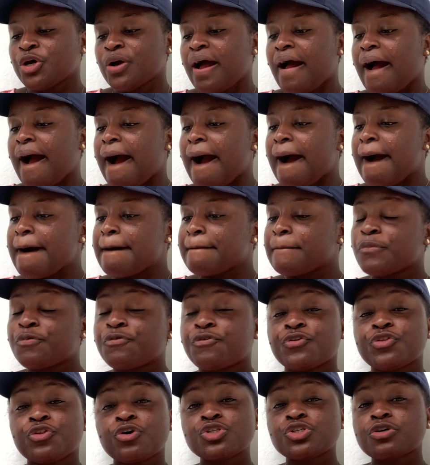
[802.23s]
For
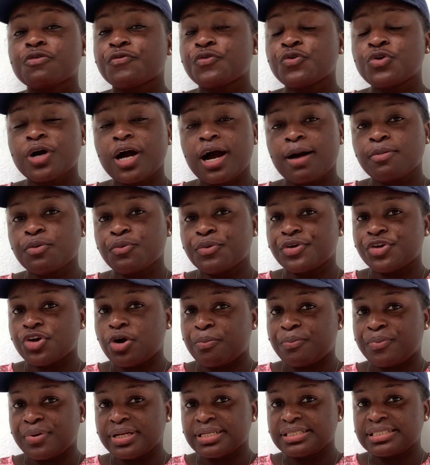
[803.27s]
those of you coming with your
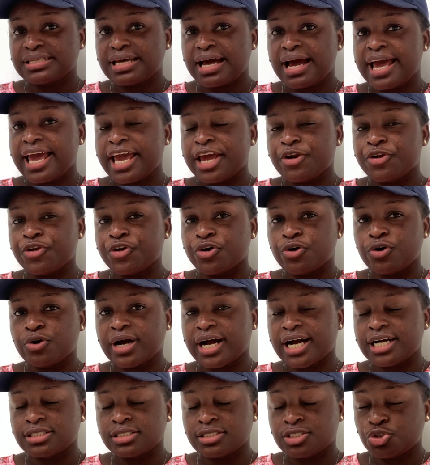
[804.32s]
printer and your
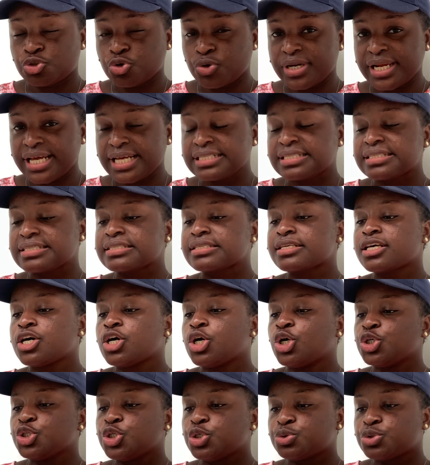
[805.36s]
toners,
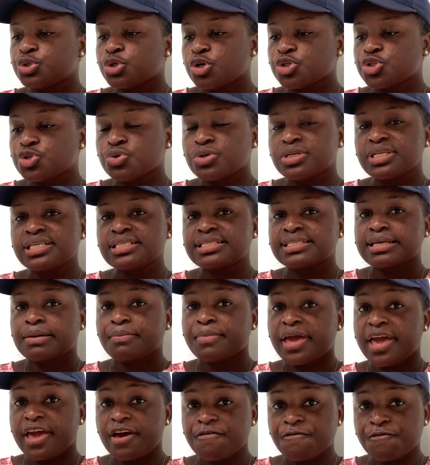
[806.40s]
you would also need some
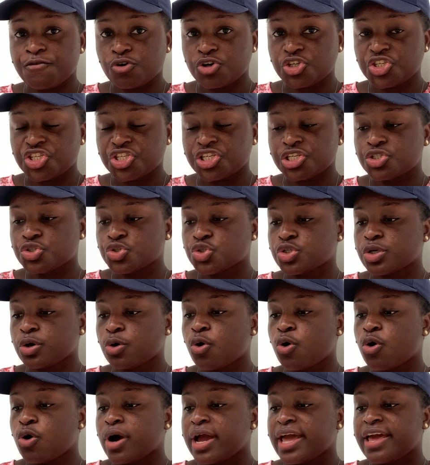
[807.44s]
A4 sheets
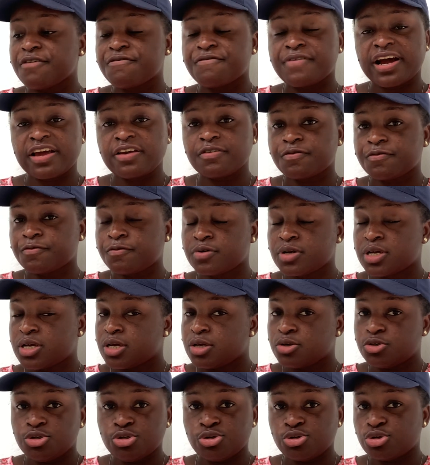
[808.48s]
or A5,
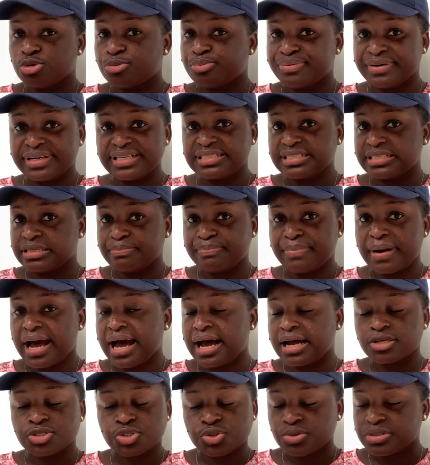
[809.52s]
you know, printing
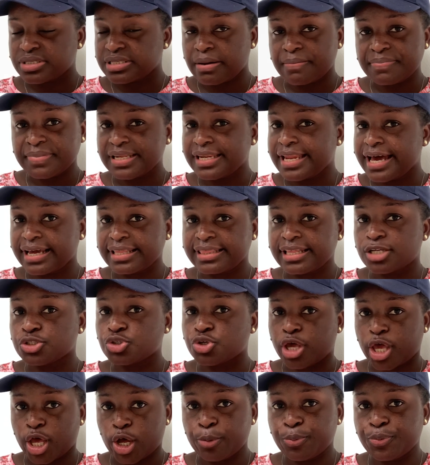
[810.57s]
pads or something like that to
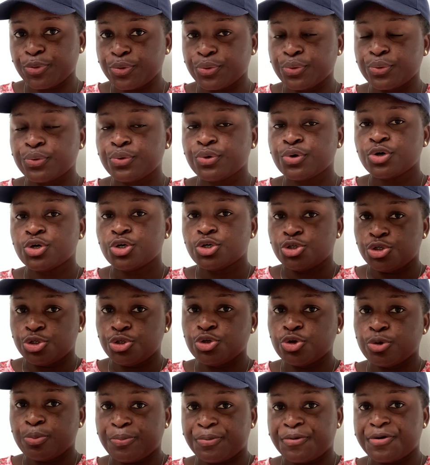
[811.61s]
help you, you
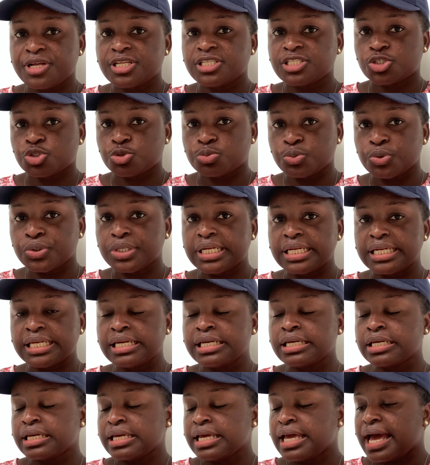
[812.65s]
know, print smoothly
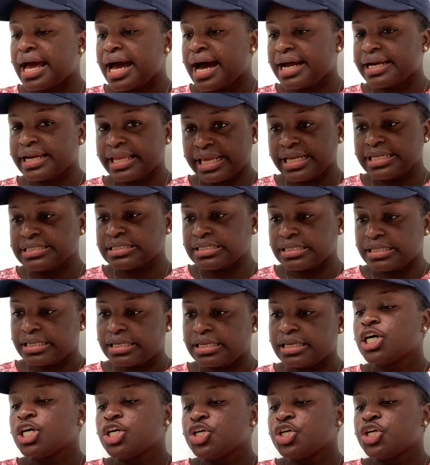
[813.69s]
and easily.